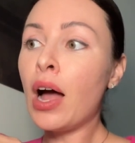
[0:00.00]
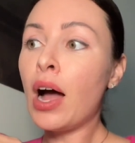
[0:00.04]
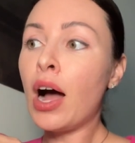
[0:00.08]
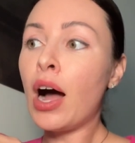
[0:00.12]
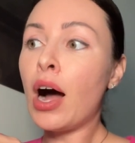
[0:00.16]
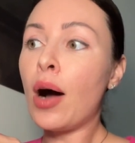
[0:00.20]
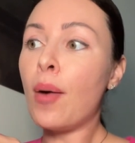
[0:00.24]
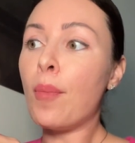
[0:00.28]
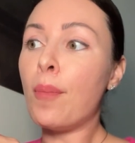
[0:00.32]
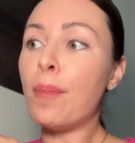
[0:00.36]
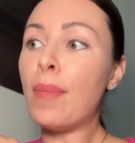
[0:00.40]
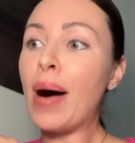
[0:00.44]

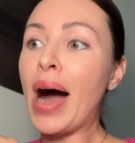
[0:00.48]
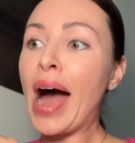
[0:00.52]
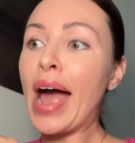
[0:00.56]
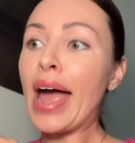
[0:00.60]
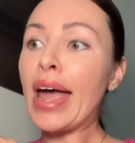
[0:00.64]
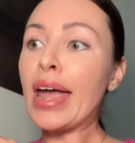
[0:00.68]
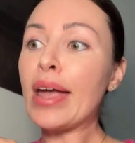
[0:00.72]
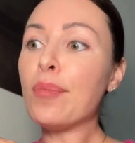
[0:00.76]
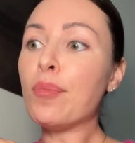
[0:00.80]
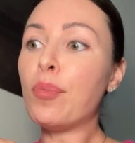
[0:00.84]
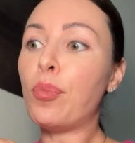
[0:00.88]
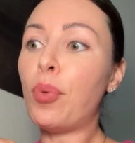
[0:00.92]

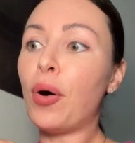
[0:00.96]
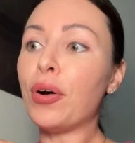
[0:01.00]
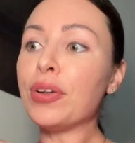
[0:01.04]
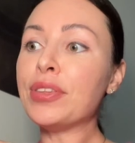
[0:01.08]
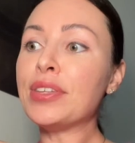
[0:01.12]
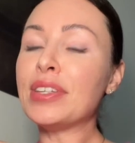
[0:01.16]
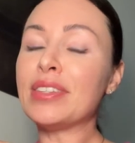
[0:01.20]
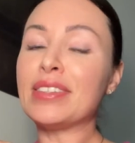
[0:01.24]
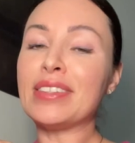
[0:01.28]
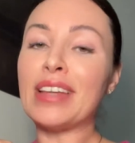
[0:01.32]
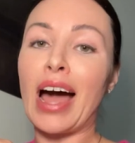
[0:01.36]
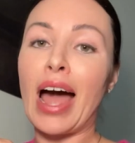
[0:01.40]
My
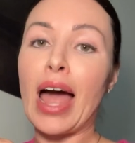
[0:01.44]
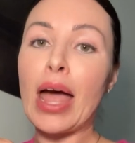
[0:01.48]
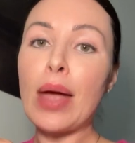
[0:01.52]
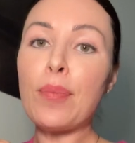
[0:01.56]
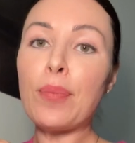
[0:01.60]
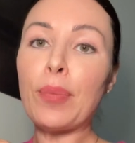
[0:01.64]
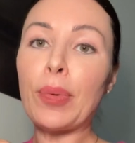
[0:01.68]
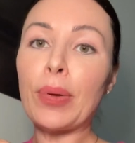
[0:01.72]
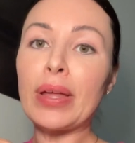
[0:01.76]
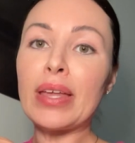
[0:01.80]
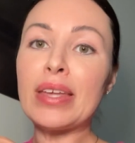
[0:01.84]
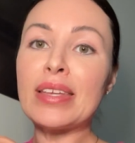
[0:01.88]
body
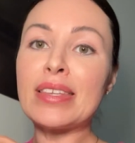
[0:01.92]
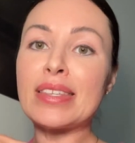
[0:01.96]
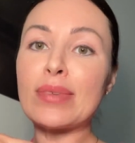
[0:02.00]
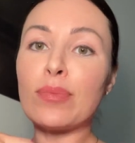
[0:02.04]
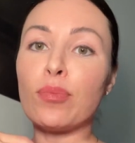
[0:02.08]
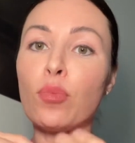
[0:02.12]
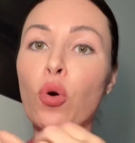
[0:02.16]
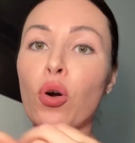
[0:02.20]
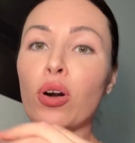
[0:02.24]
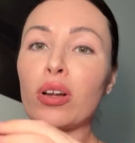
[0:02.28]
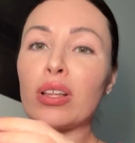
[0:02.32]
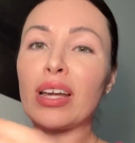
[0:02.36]
type is
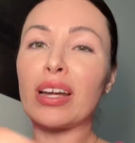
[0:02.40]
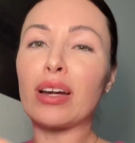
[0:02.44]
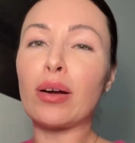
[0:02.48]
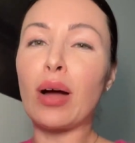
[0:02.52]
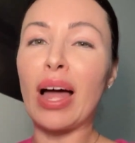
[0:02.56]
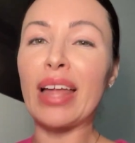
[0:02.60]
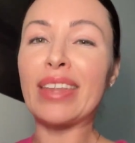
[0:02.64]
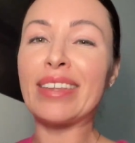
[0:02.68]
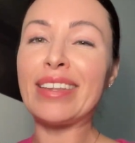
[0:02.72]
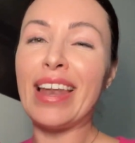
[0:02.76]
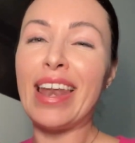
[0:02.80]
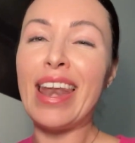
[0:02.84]
more like
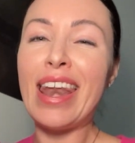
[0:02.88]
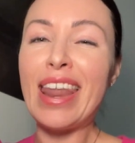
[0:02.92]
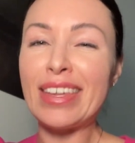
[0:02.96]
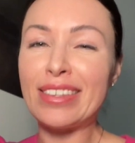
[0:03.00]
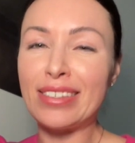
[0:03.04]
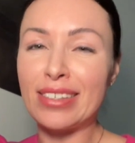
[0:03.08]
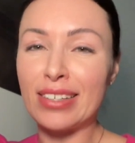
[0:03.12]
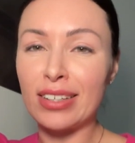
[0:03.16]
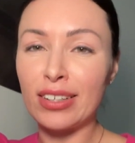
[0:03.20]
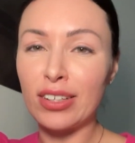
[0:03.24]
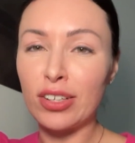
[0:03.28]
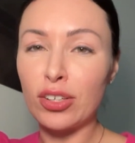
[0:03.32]

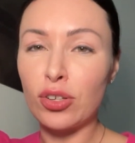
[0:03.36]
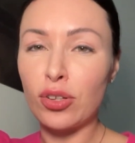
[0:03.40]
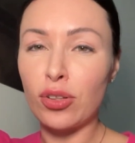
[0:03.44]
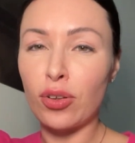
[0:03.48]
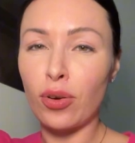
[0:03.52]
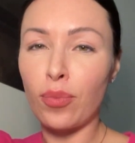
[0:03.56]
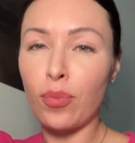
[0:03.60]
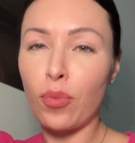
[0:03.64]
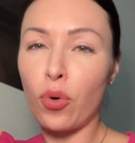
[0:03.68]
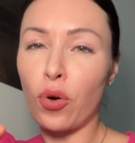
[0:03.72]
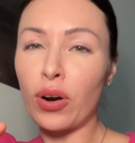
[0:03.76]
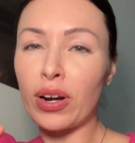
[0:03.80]
athletic, you know,
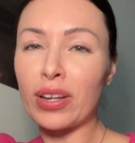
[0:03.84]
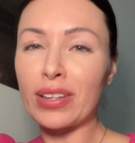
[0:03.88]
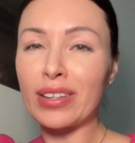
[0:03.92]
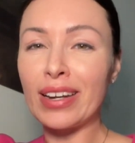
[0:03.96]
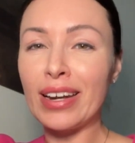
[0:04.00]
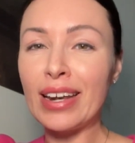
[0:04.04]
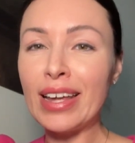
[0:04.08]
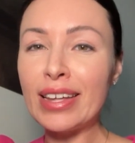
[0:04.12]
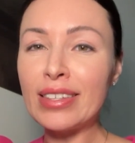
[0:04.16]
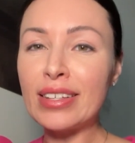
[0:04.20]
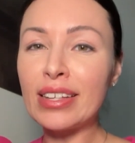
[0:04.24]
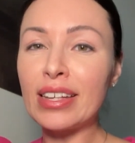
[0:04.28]
more
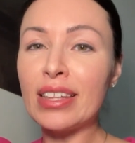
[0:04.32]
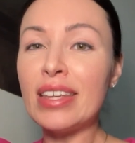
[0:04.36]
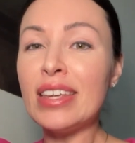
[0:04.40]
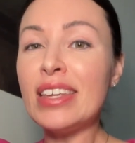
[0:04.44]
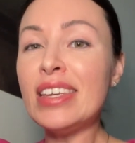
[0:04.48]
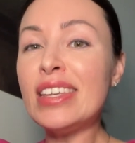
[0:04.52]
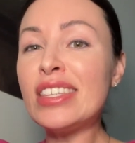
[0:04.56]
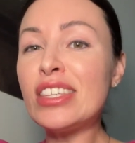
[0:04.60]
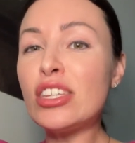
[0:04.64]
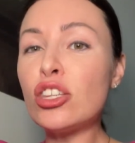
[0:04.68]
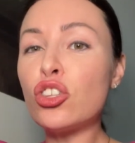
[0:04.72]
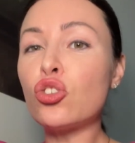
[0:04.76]
athletic,
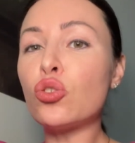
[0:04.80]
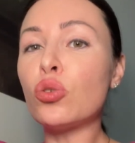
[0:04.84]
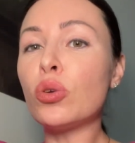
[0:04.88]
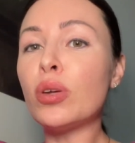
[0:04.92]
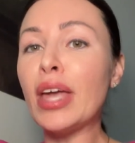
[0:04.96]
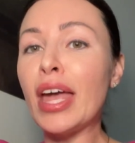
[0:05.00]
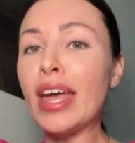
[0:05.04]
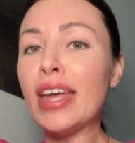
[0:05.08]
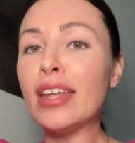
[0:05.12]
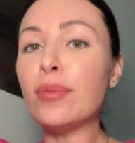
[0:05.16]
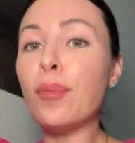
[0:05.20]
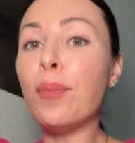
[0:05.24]
easy to
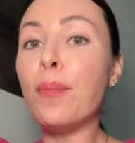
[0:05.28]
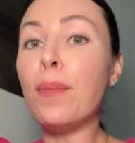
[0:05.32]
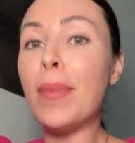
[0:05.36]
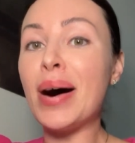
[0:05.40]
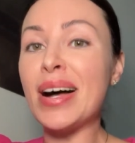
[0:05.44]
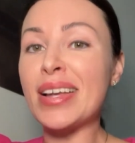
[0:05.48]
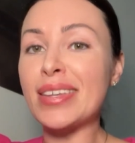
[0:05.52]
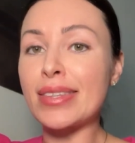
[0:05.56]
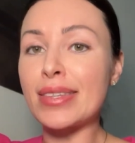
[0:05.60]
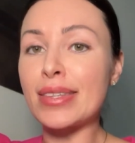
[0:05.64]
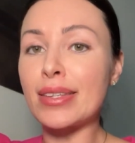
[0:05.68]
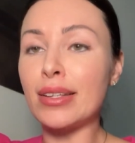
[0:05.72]
gain
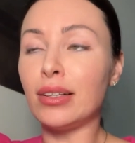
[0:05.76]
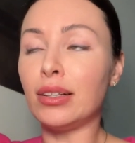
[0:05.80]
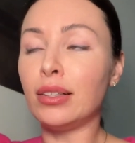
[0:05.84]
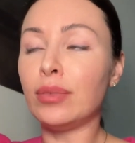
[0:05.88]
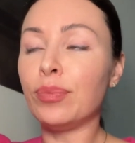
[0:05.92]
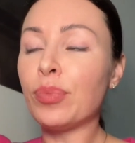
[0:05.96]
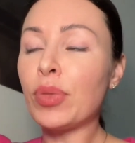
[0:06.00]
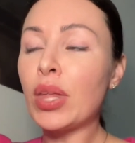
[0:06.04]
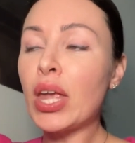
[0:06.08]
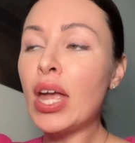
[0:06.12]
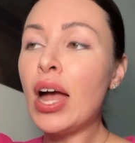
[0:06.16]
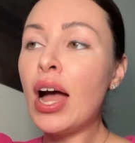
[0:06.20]
muscle.
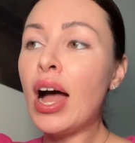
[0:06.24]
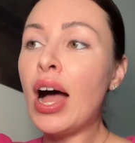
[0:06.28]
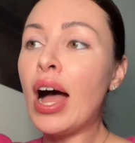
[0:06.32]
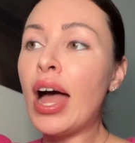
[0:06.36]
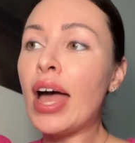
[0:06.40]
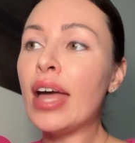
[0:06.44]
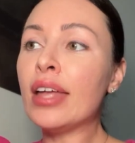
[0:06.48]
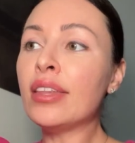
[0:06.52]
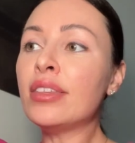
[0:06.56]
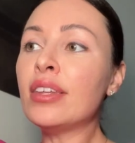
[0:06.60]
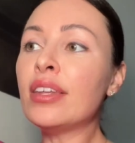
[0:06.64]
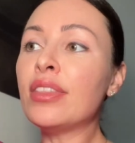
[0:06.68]

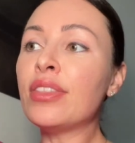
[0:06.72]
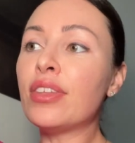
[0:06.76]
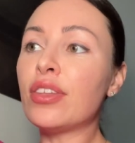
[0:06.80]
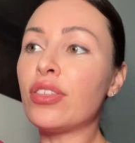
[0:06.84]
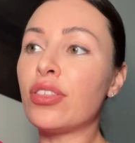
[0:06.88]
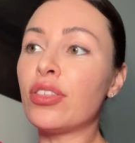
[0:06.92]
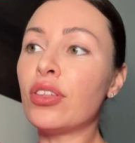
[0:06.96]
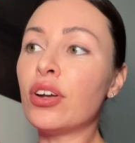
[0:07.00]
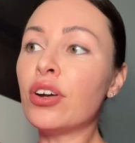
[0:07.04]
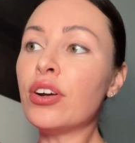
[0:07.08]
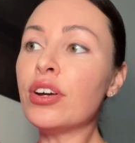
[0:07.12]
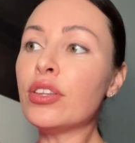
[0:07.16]
And then the
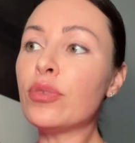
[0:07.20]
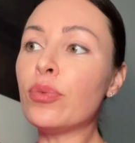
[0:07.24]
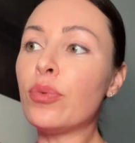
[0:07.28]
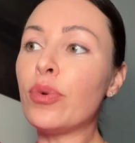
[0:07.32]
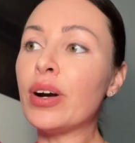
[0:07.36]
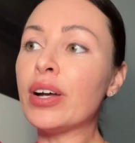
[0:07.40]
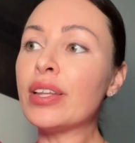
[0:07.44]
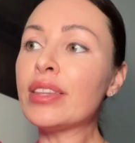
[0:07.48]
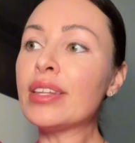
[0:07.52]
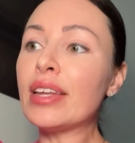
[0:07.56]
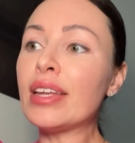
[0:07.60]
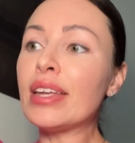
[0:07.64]
third
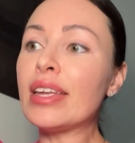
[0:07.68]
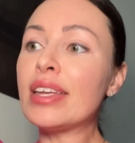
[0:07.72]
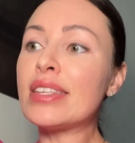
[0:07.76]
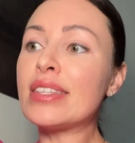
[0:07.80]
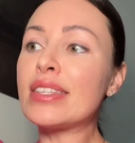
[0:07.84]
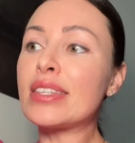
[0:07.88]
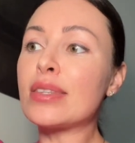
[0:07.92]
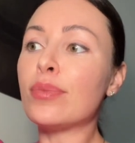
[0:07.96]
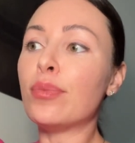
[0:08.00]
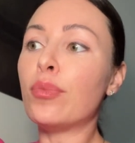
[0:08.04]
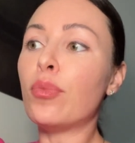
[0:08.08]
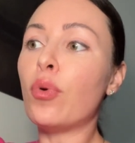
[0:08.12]
one,
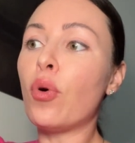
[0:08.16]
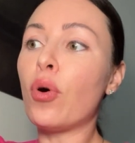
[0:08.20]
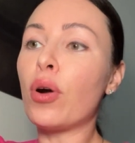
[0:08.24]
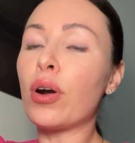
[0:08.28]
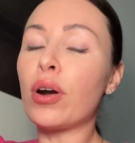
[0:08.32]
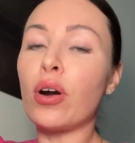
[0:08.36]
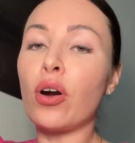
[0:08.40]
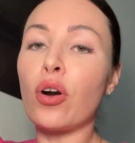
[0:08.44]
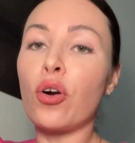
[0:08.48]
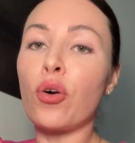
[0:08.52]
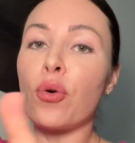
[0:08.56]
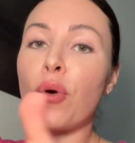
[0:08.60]
it's
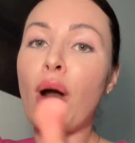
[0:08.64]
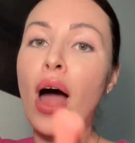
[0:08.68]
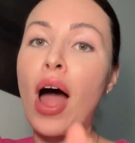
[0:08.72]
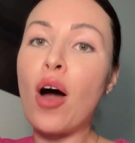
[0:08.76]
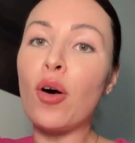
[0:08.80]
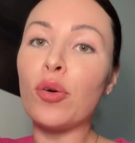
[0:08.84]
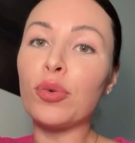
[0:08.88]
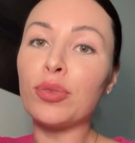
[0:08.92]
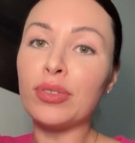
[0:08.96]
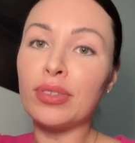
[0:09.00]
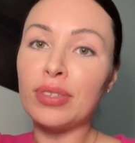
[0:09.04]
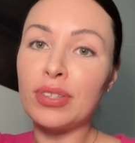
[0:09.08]
more
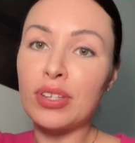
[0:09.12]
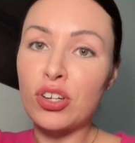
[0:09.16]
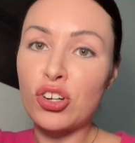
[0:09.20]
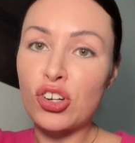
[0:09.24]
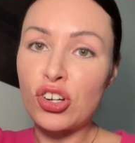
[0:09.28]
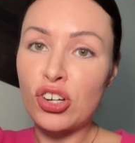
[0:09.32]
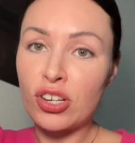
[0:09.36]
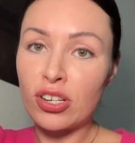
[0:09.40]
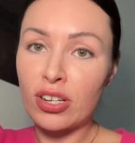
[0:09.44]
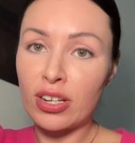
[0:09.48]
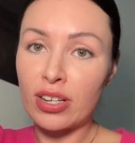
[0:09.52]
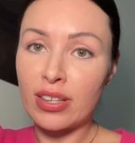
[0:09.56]

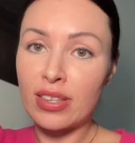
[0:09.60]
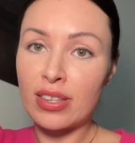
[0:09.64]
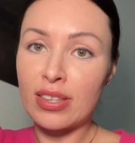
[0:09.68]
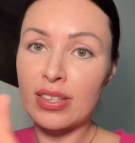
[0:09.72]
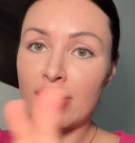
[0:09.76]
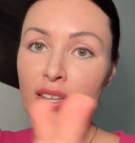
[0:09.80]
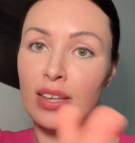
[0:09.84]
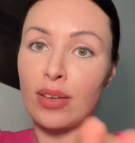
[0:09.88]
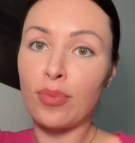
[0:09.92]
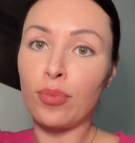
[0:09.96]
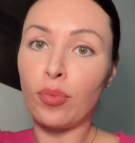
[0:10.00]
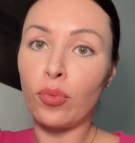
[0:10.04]
roundish, let's
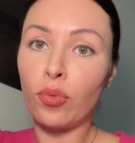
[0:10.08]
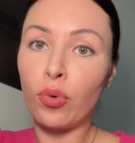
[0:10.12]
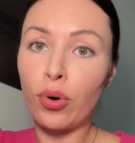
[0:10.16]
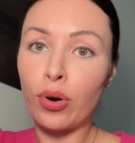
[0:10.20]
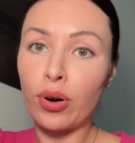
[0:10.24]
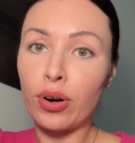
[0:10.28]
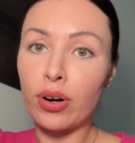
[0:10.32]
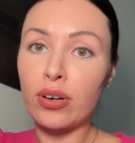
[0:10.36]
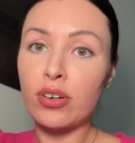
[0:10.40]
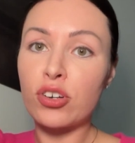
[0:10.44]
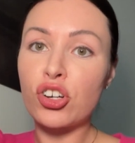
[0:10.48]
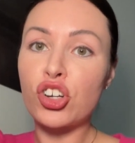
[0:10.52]
say,
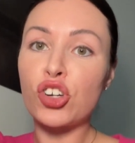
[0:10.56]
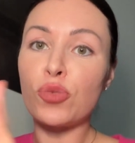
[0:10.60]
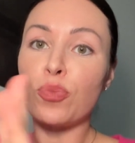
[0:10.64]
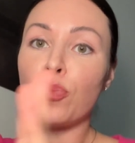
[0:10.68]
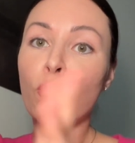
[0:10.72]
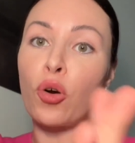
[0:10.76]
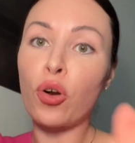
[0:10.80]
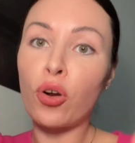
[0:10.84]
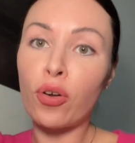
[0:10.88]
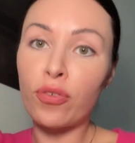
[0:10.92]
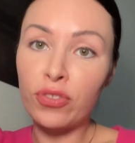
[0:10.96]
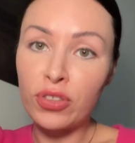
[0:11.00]
more
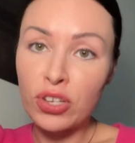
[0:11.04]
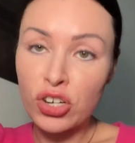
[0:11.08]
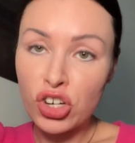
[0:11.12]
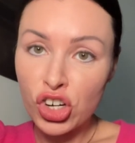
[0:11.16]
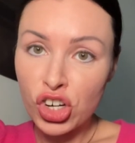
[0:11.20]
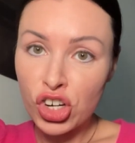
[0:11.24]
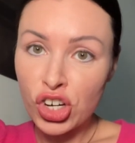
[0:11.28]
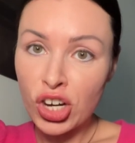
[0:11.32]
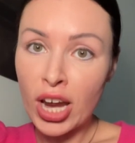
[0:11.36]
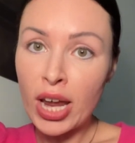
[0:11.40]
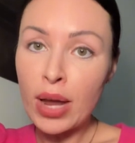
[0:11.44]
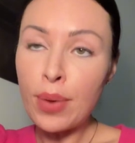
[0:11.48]
of the
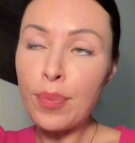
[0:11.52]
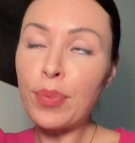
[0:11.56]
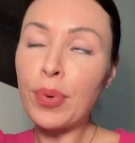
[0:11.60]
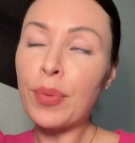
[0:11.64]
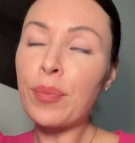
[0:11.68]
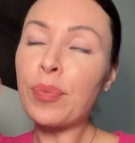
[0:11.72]
shape,